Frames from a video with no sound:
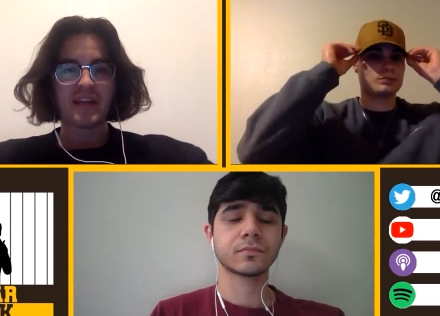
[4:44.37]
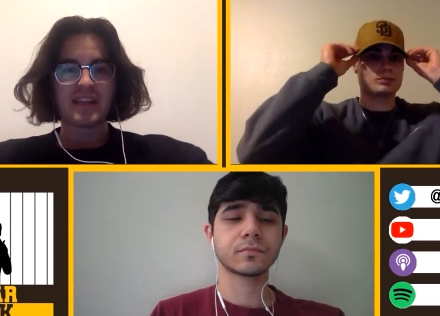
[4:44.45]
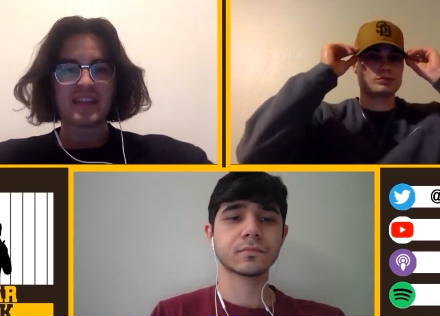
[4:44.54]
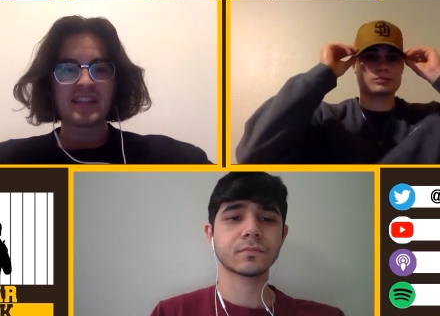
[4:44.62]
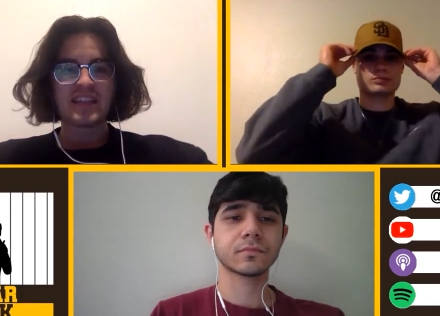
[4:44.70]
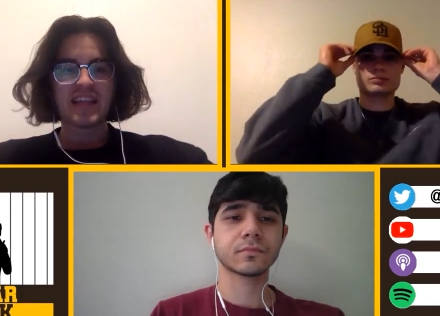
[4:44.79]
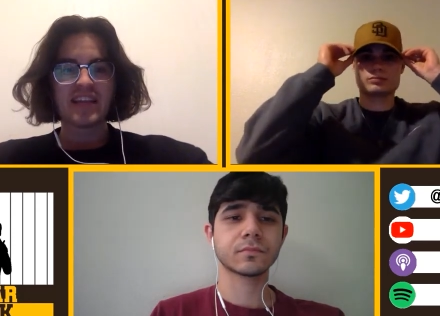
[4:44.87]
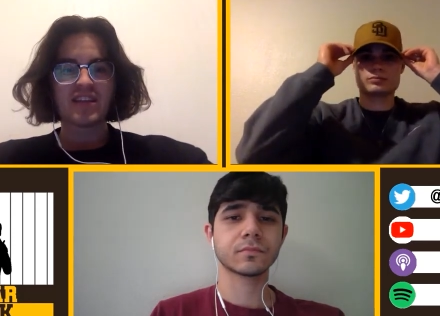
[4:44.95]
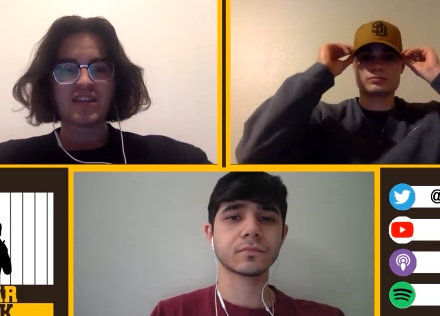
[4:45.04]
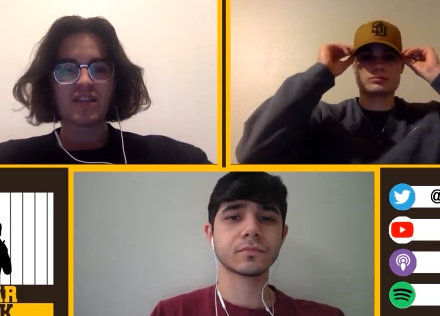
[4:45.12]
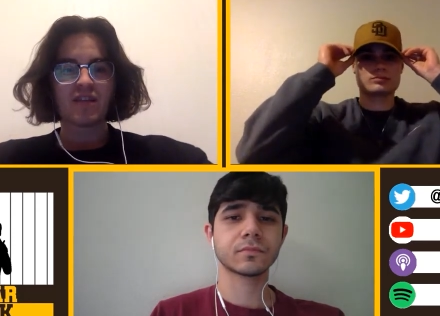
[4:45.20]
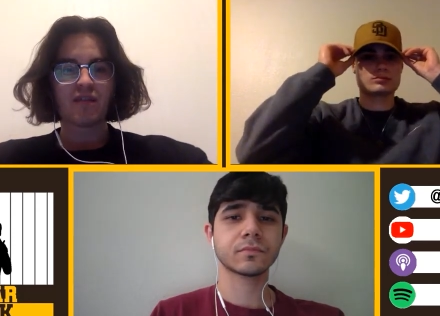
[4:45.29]

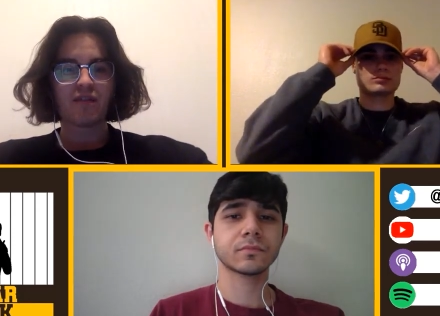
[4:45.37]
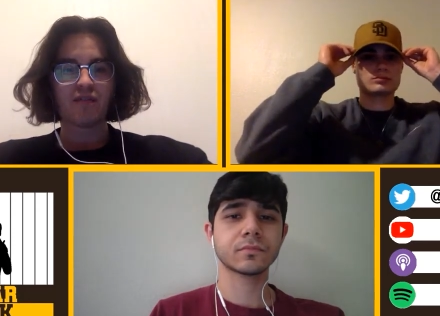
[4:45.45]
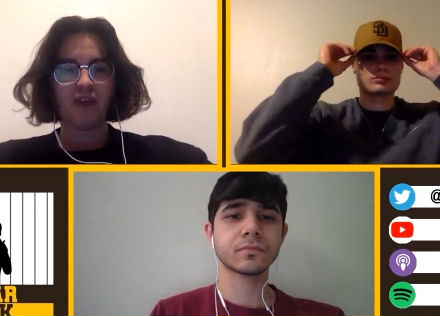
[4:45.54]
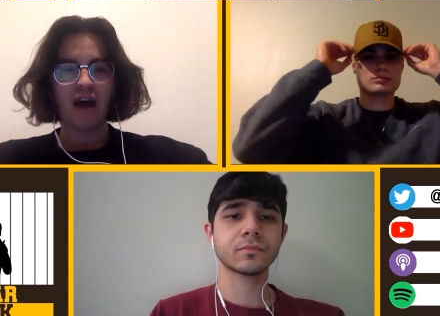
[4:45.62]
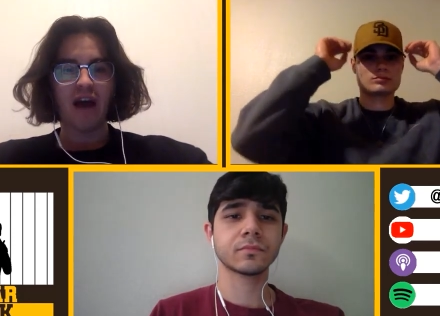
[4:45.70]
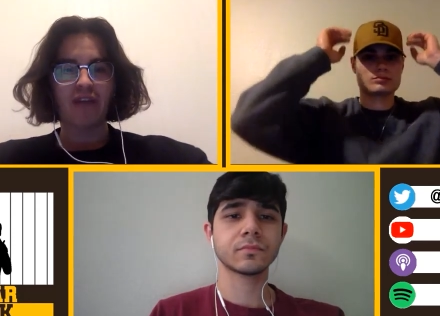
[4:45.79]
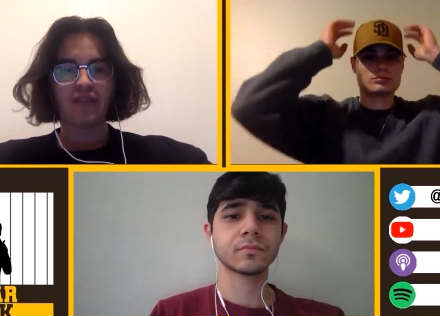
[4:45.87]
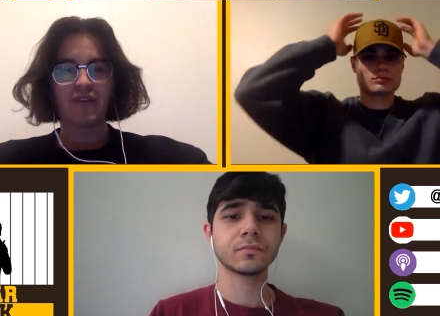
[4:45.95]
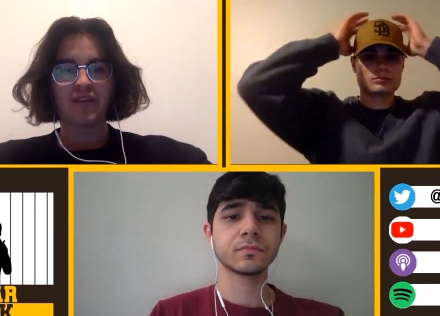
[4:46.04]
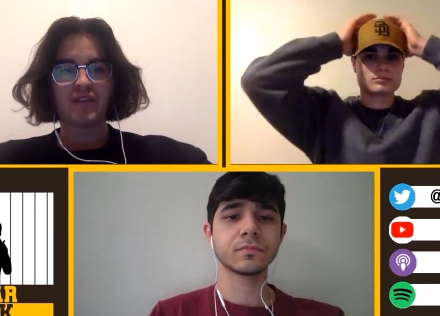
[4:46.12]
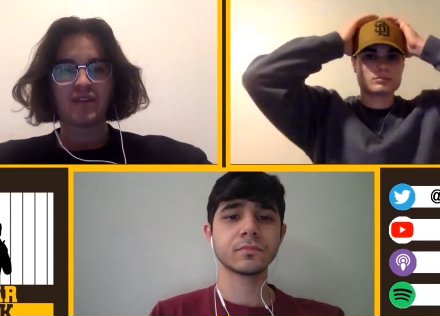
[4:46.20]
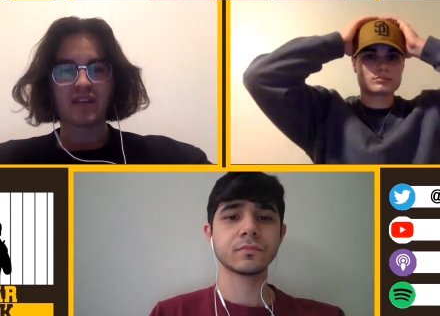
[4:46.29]
Speaker 1: six five,
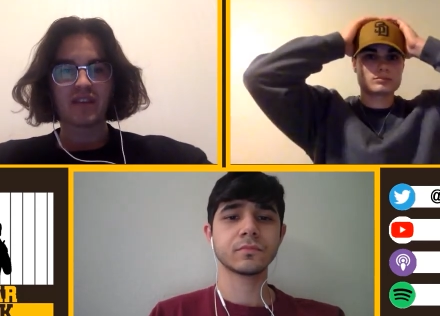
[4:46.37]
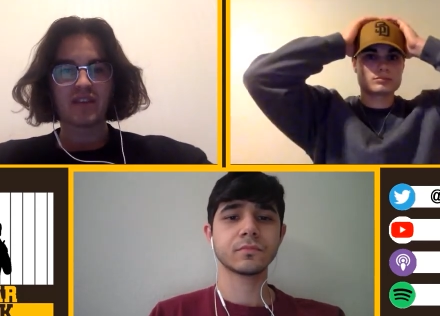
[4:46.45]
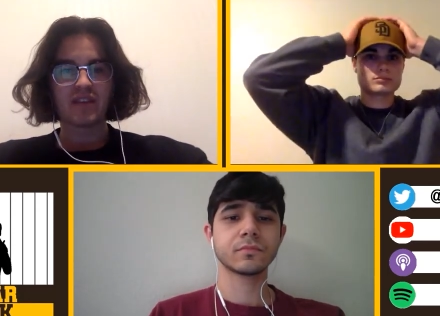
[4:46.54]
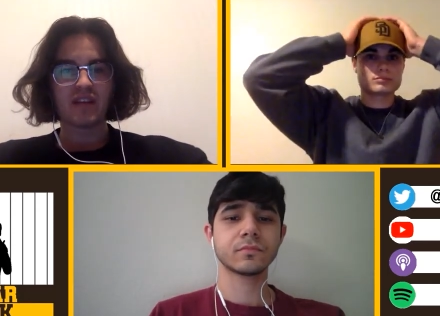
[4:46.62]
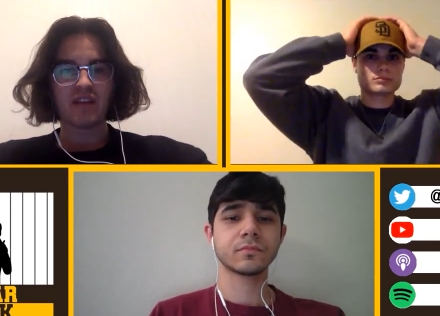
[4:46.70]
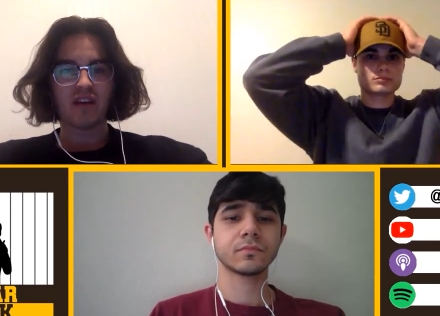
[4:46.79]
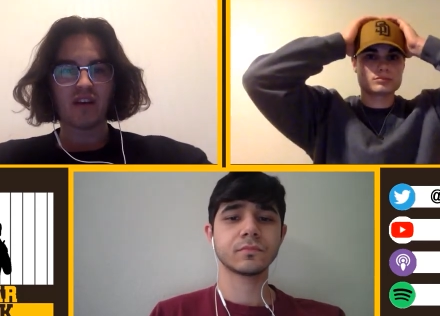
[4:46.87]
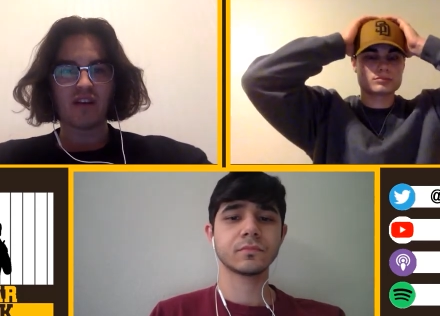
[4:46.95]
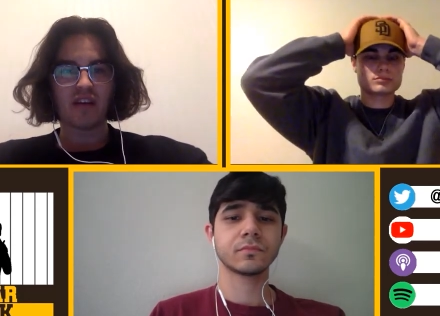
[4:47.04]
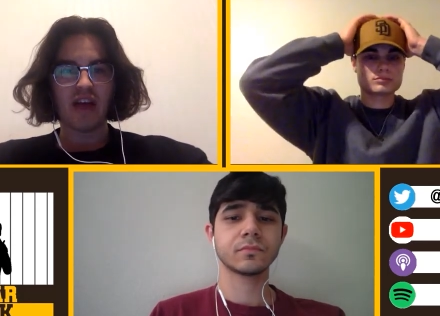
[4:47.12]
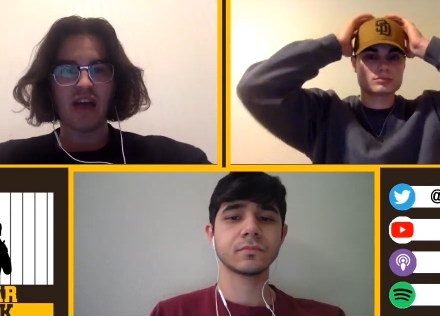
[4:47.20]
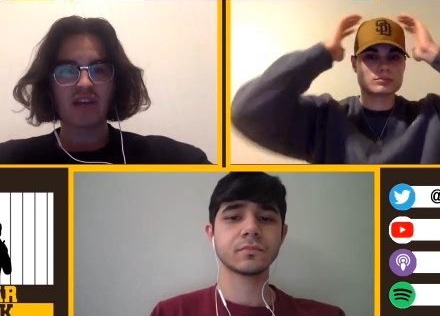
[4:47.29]
sixty-yard
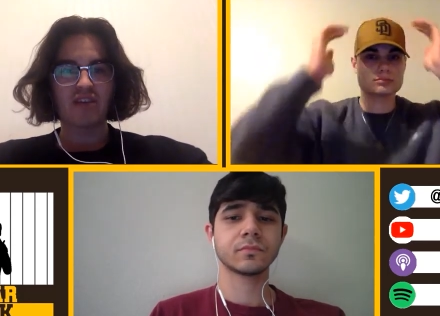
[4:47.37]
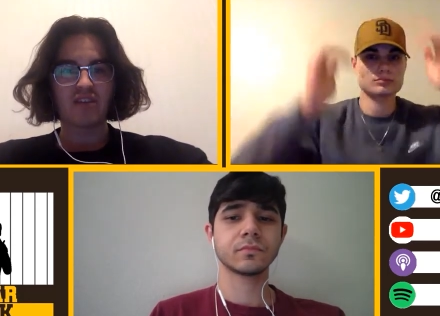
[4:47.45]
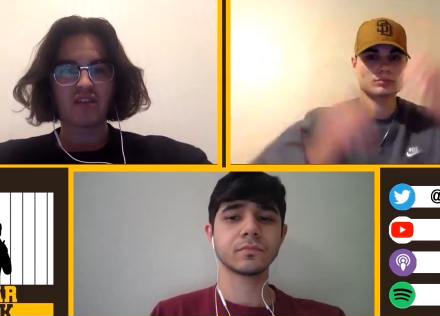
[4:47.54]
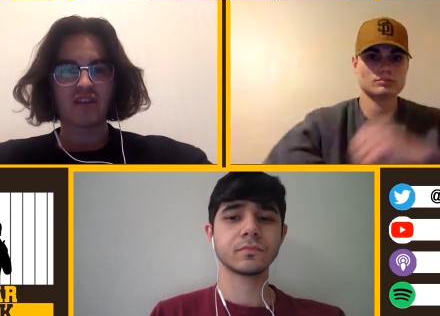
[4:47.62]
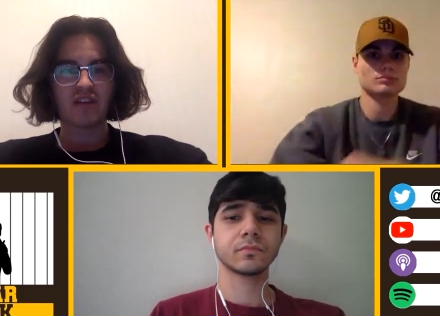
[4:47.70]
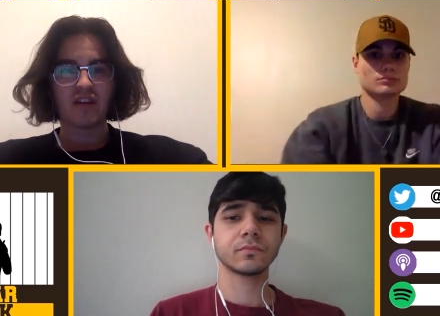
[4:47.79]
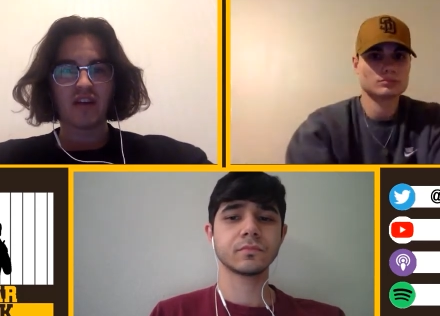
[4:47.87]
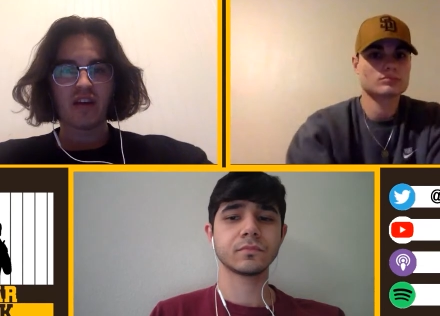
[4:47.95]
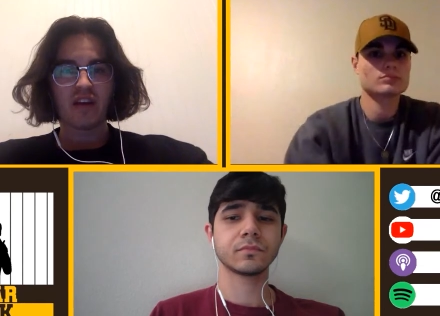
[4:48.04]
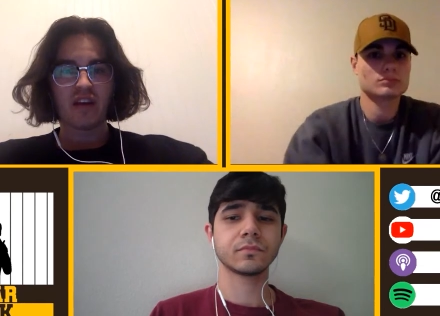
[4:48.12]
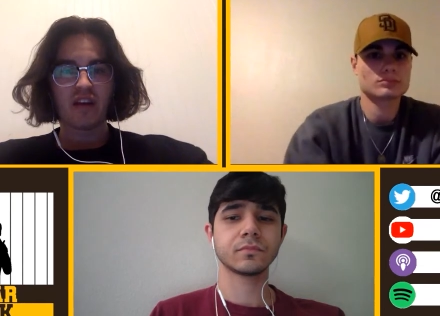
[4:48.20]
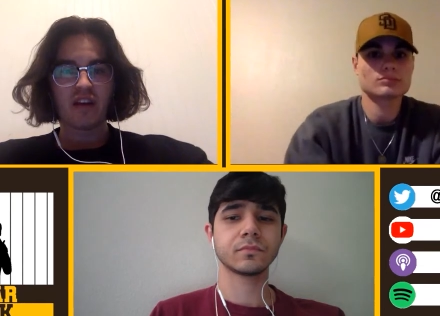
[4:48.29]
dash.
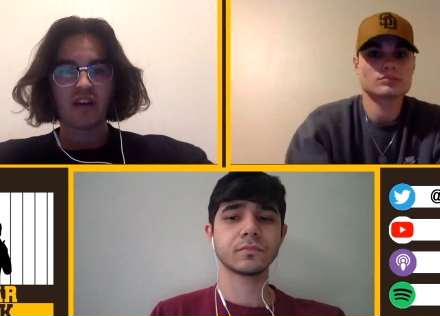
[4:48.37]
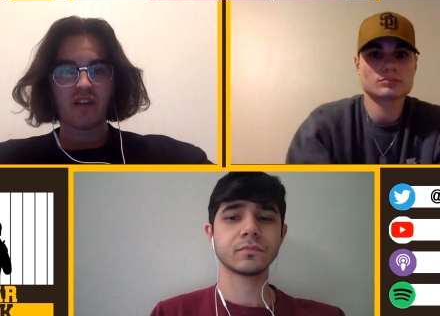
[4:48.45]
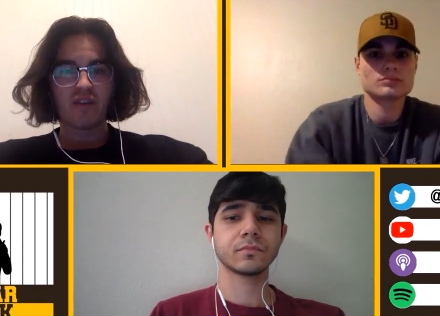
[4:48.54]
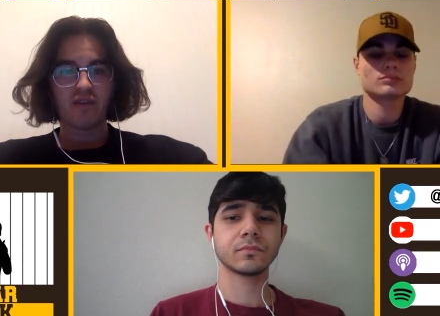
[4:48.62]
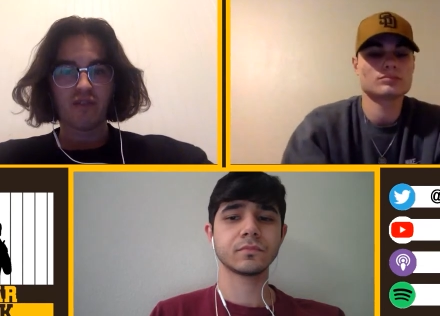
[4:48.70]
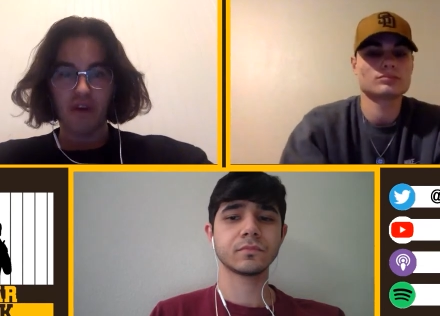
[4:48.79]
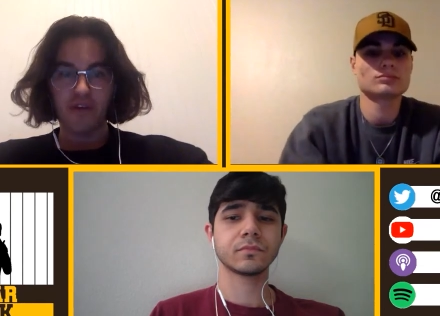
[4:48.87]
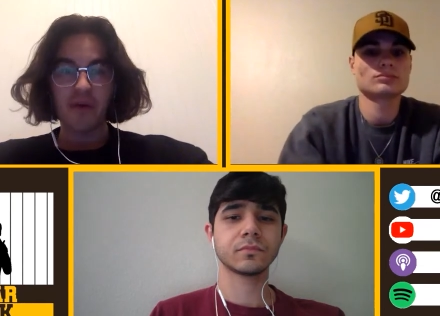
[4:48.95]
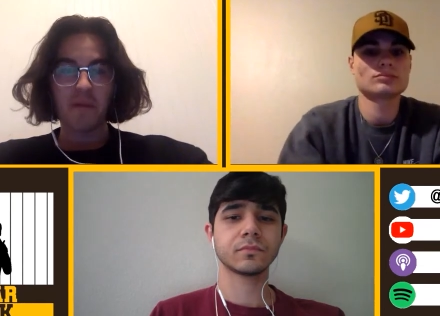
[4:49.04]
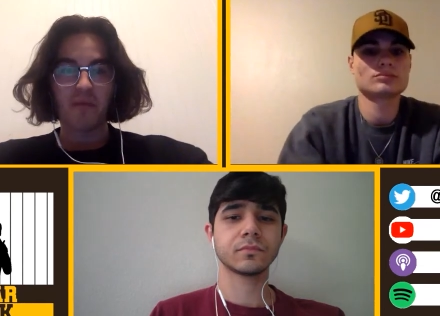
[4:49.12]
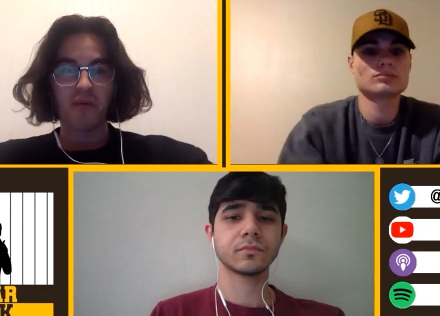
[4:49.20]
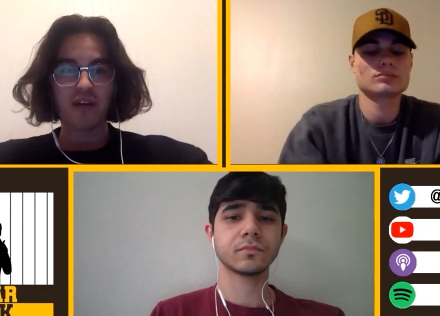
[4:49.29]
Very
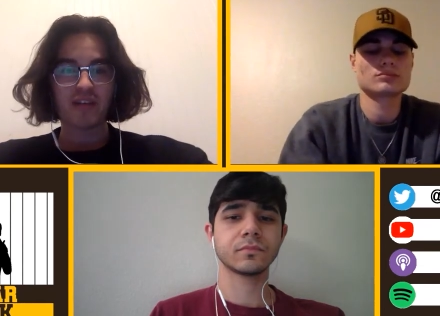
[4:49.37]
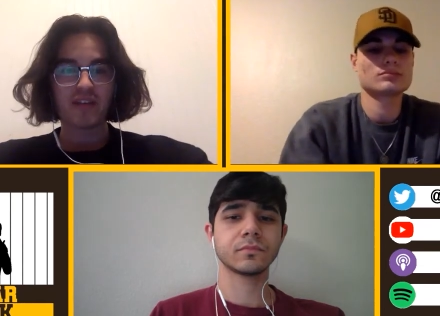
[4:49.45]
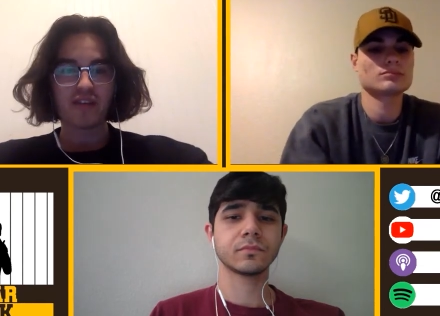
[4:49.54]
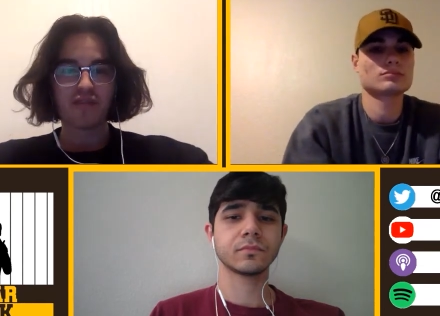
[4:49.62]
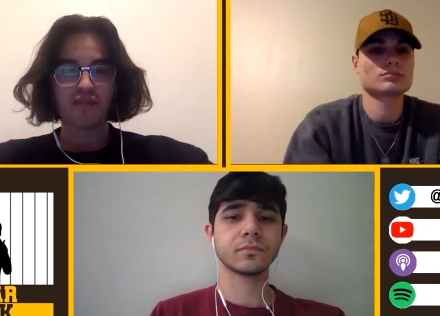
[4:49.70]
impressive.